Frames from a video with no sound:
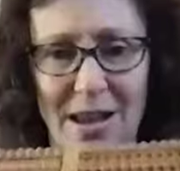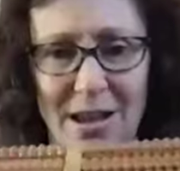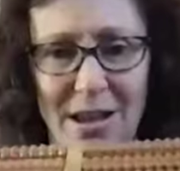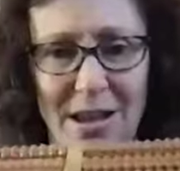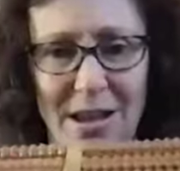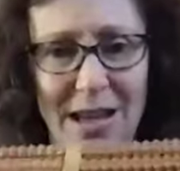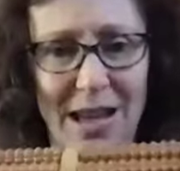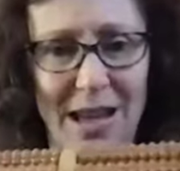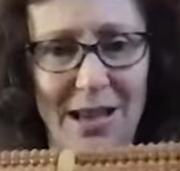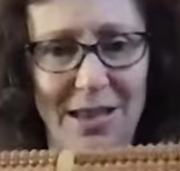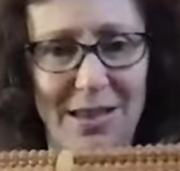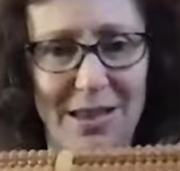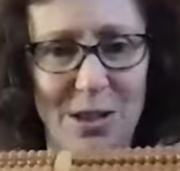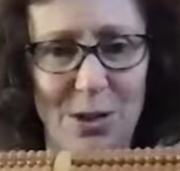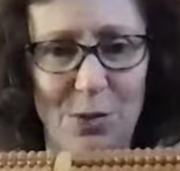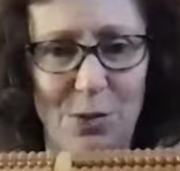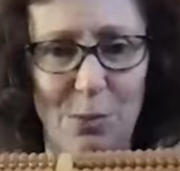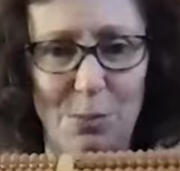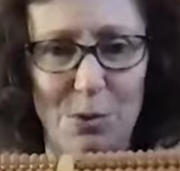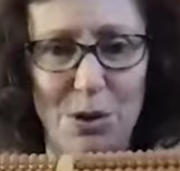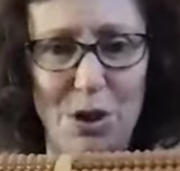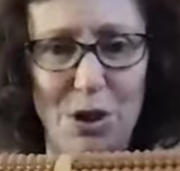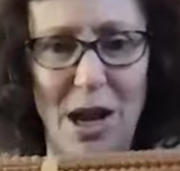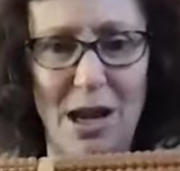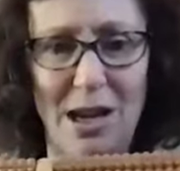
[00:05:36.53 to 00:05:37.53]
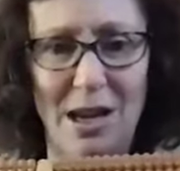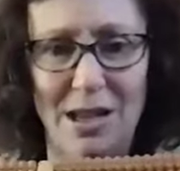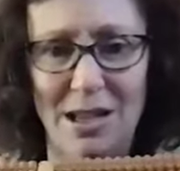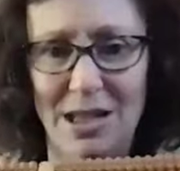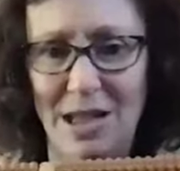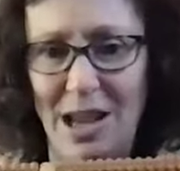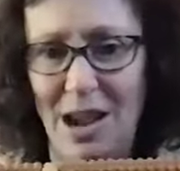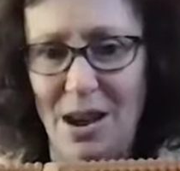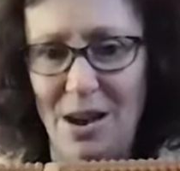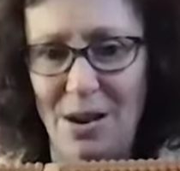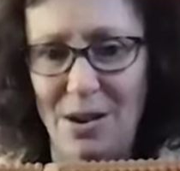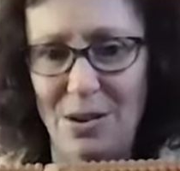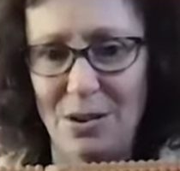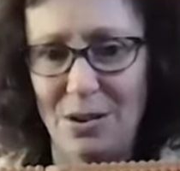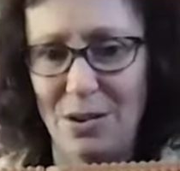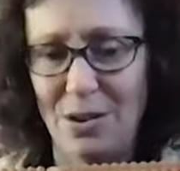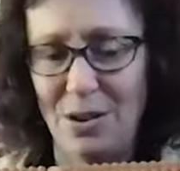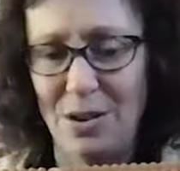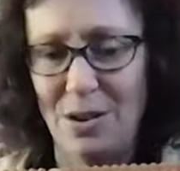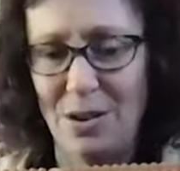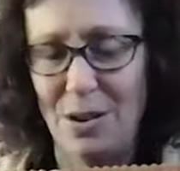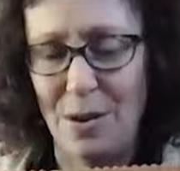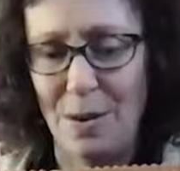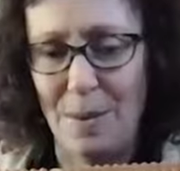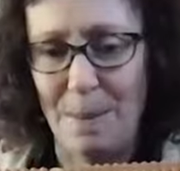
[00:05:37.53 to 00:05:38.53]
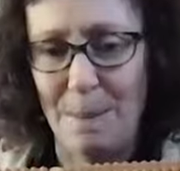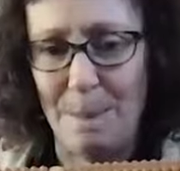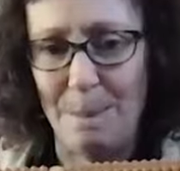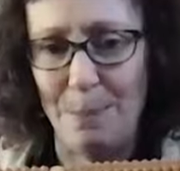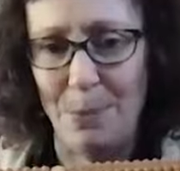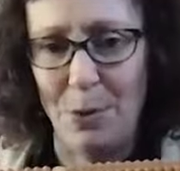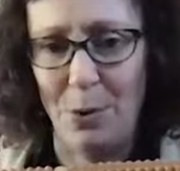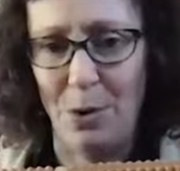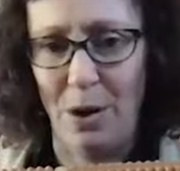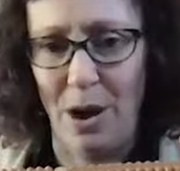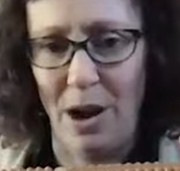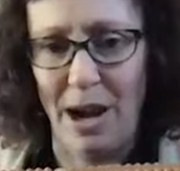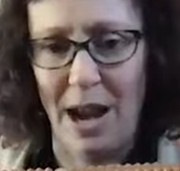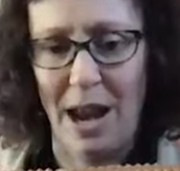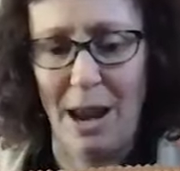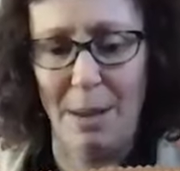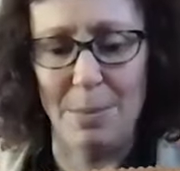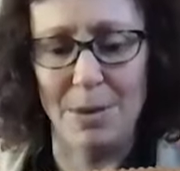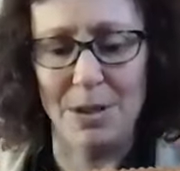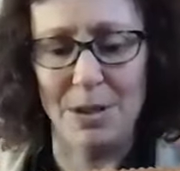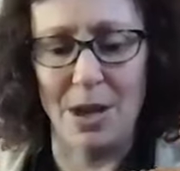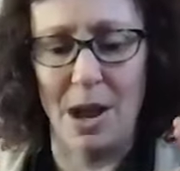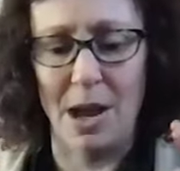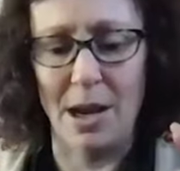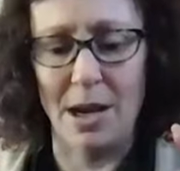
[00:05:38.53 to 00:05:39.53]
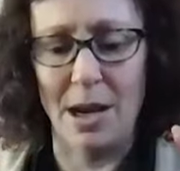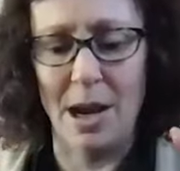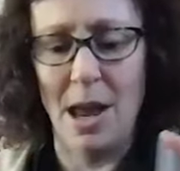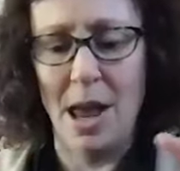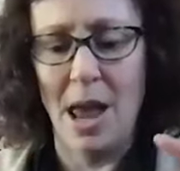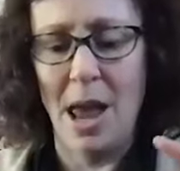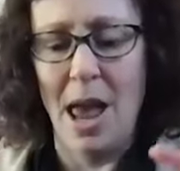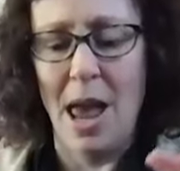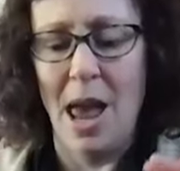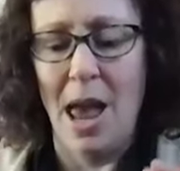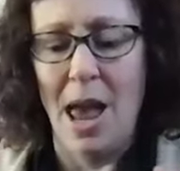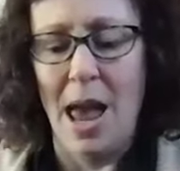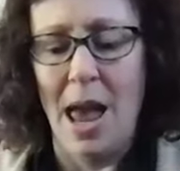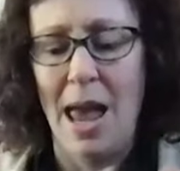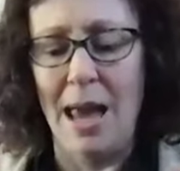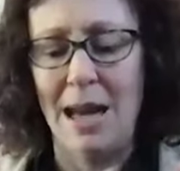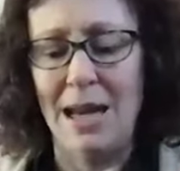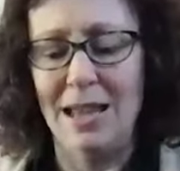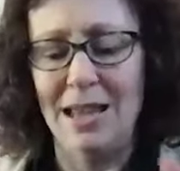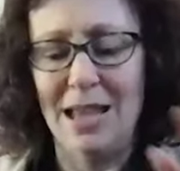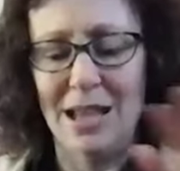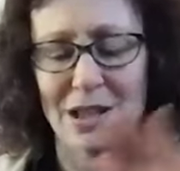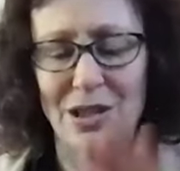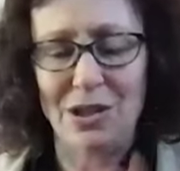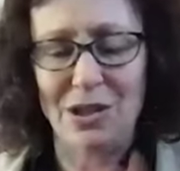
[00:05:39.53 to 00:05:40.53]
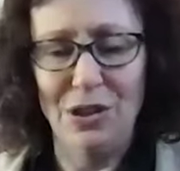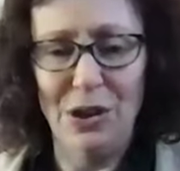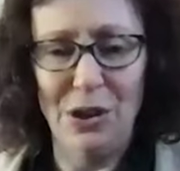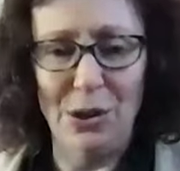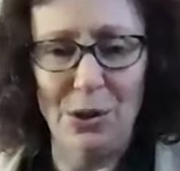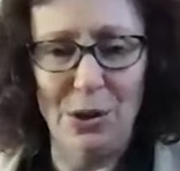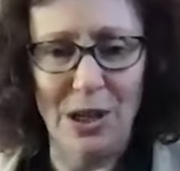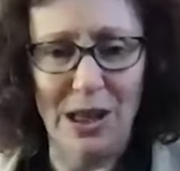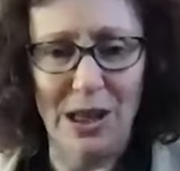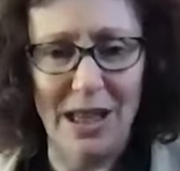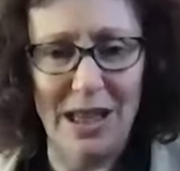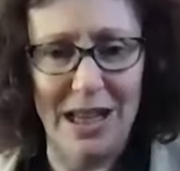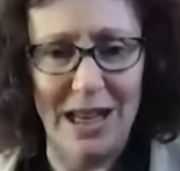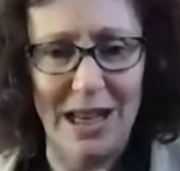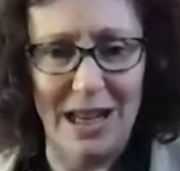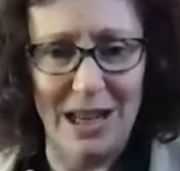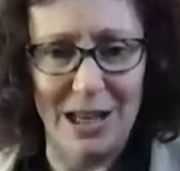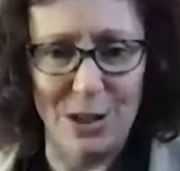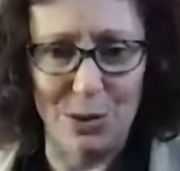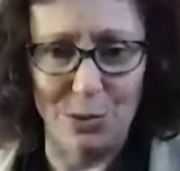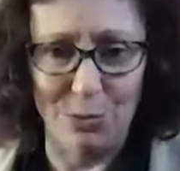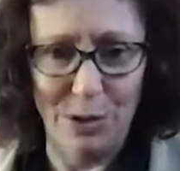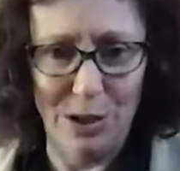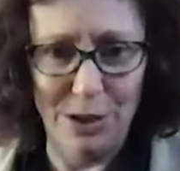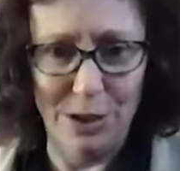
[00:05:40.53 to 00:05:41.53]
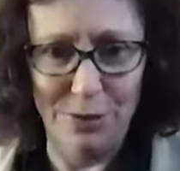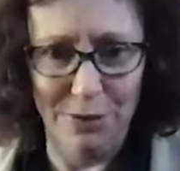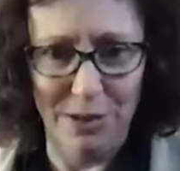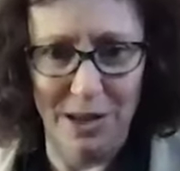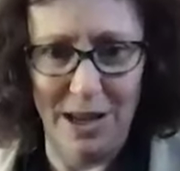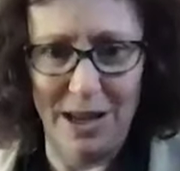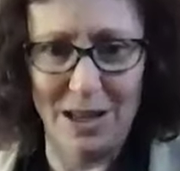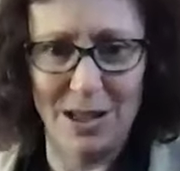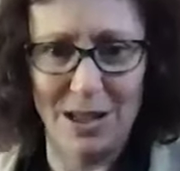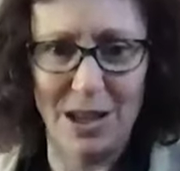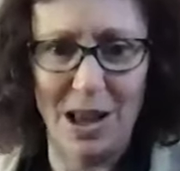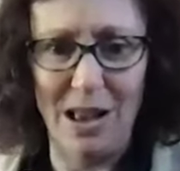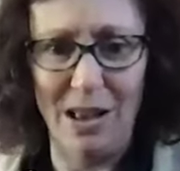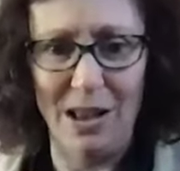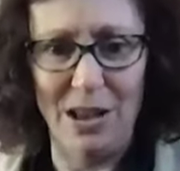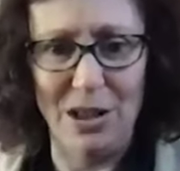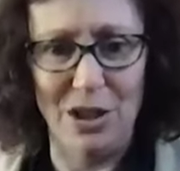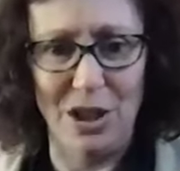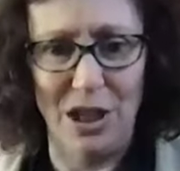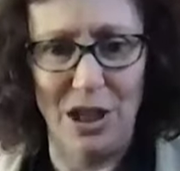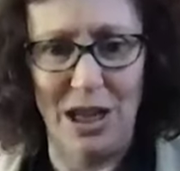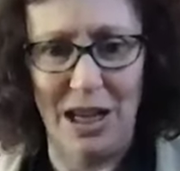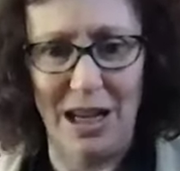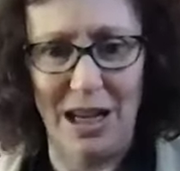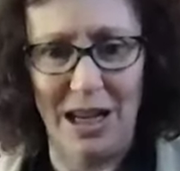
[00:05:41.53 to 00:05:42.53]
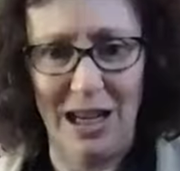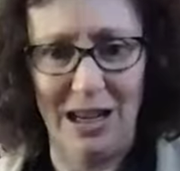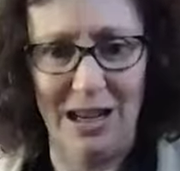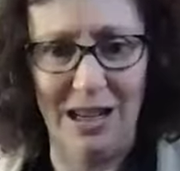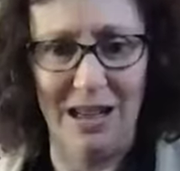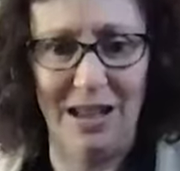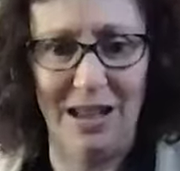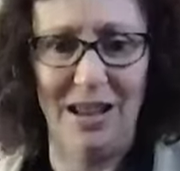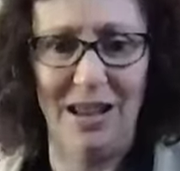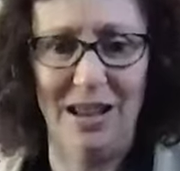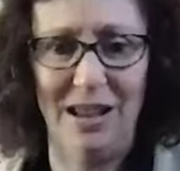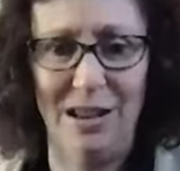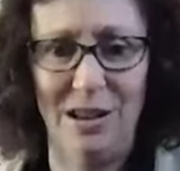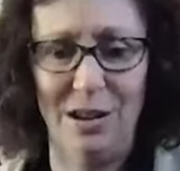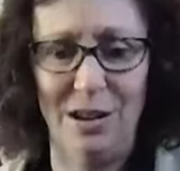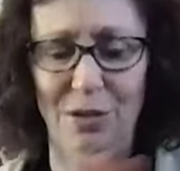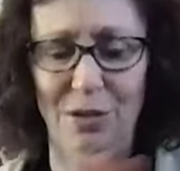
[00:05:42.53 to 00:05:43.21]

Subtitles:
You can get this from Chinatown or on Amazon. And this literally is reflexologying